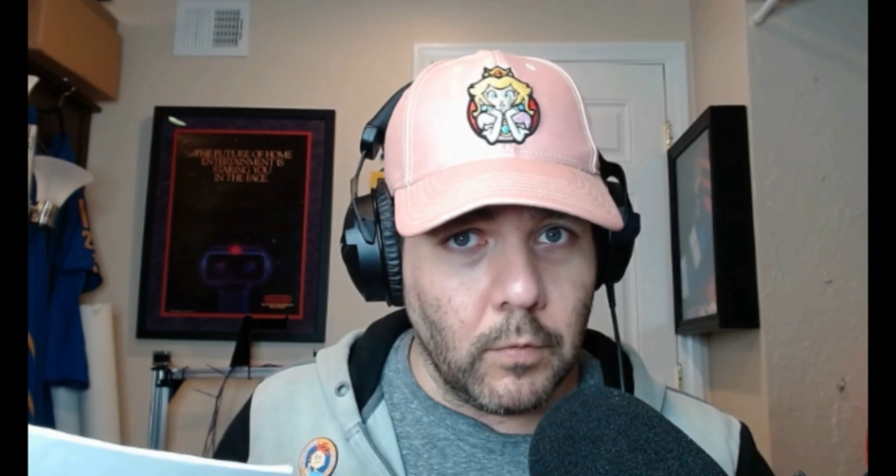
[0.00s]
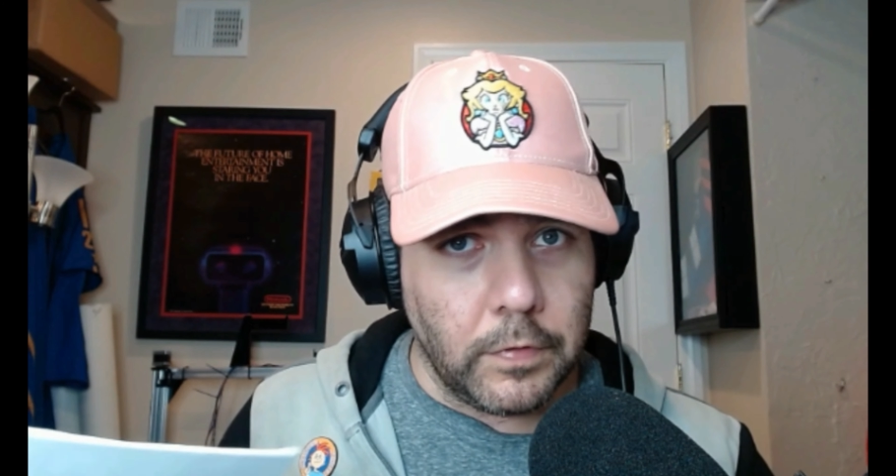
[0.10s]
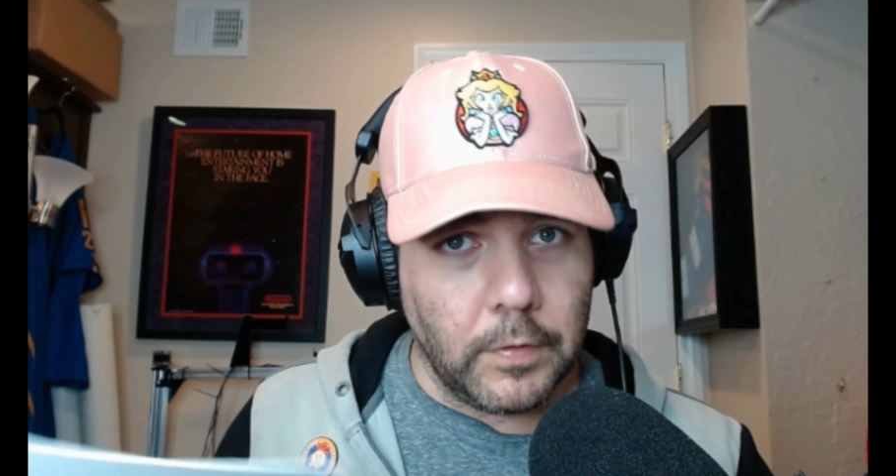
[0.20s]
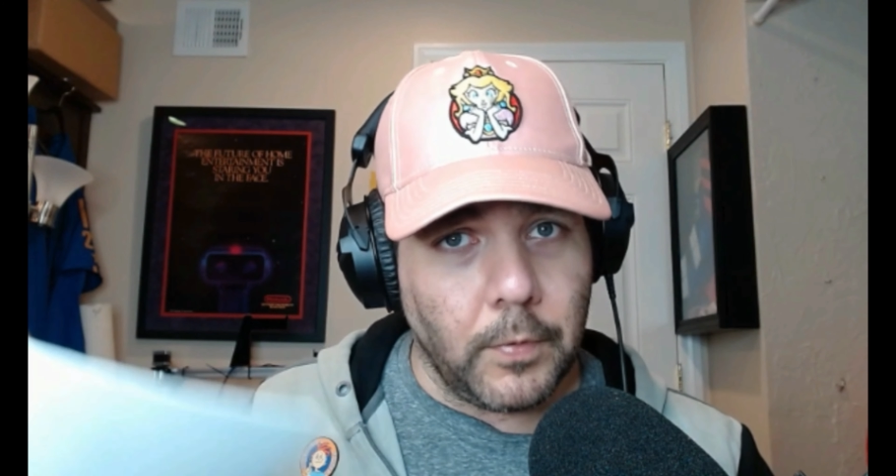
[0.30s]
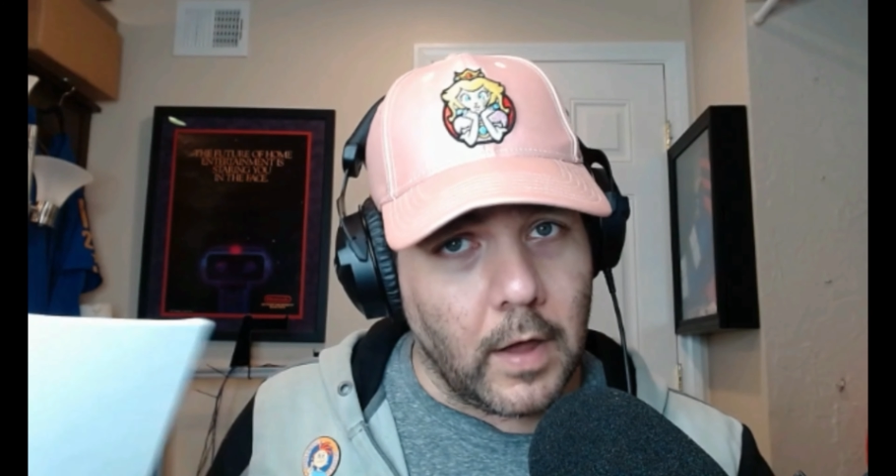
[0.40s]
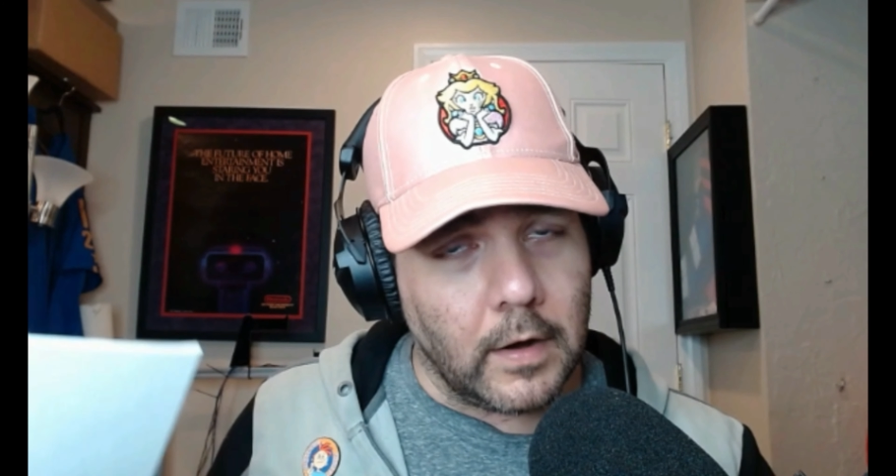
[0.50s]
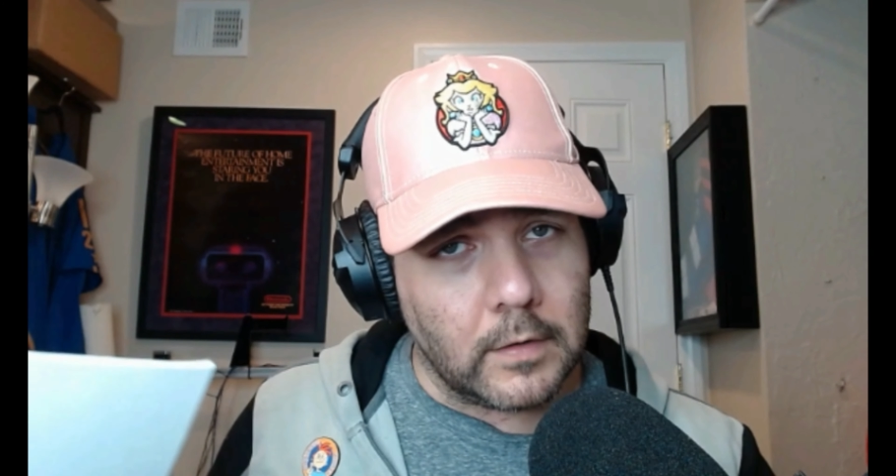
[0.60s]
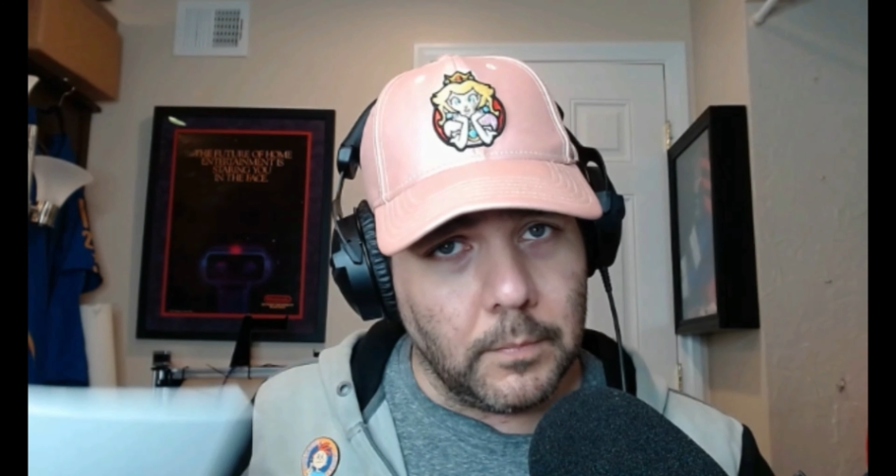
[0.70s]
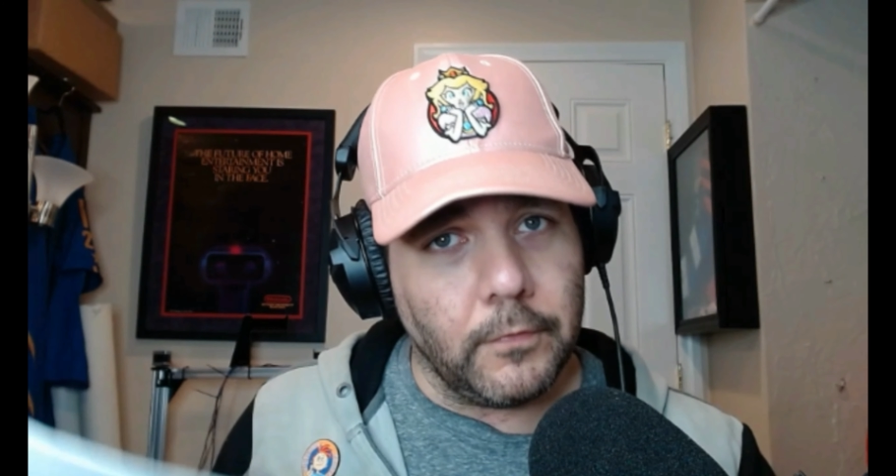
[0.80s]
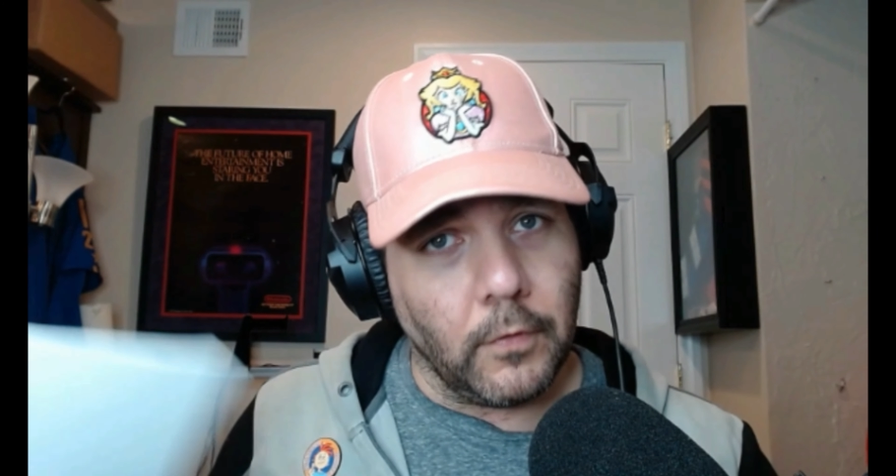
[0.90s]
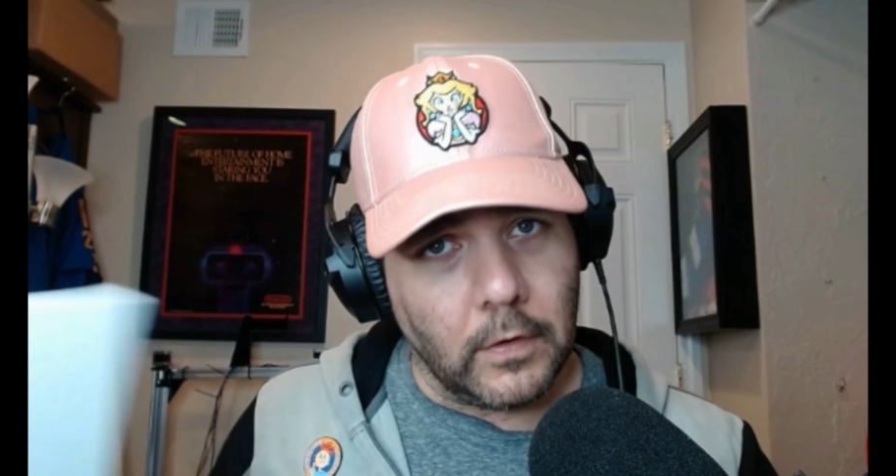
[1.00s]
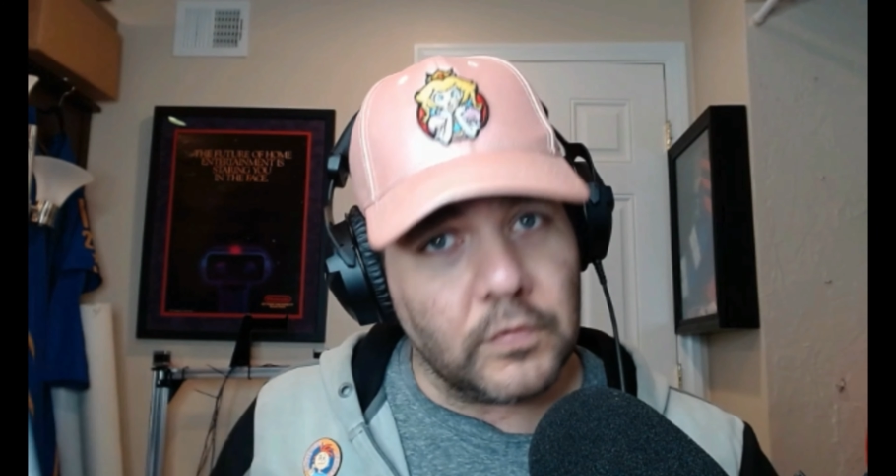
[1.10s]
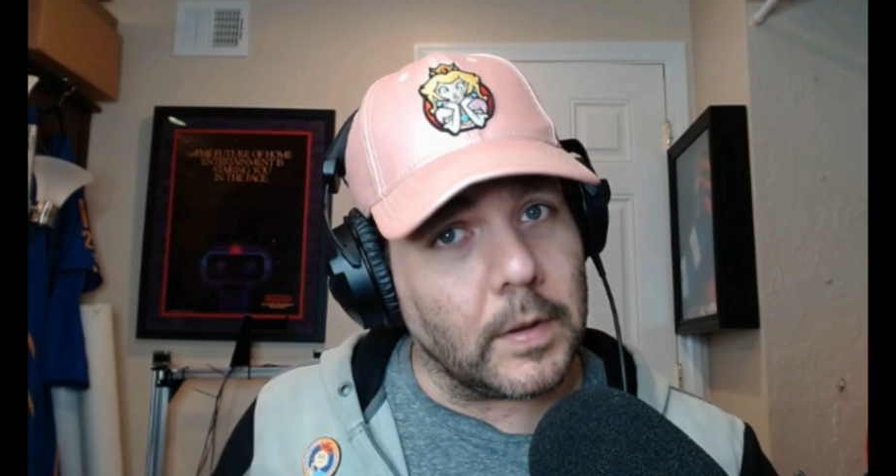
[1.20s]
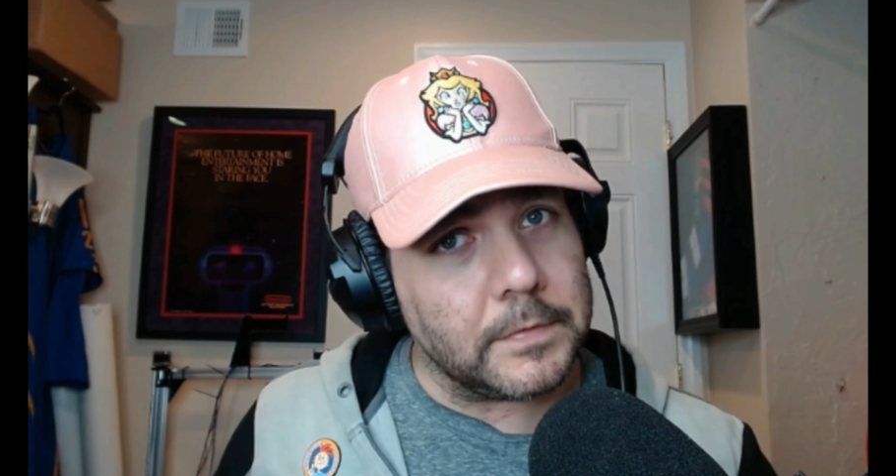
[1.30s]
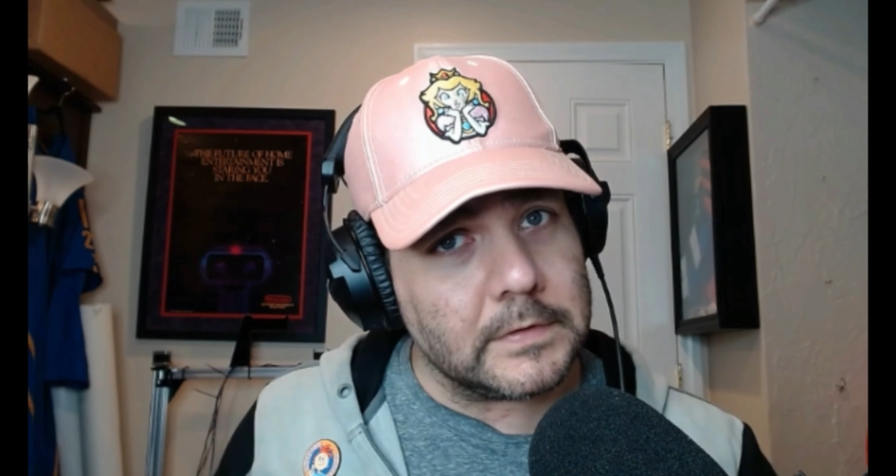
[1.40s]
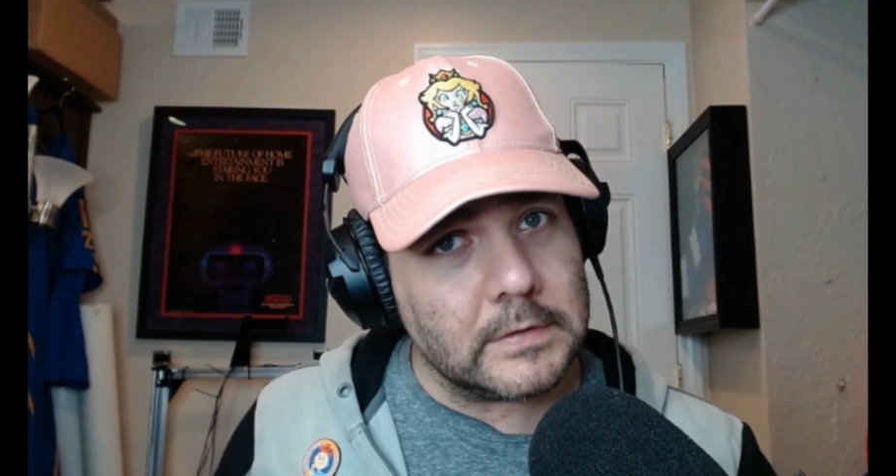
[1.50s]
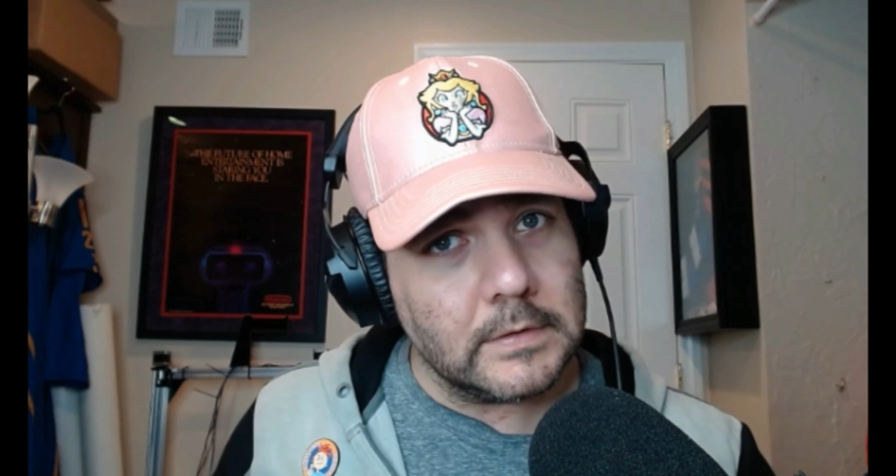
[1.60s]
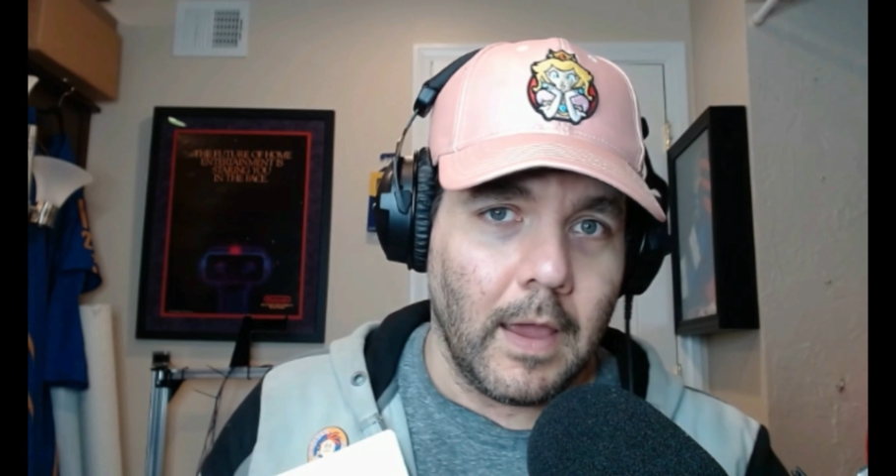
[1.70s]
with the product before it ships.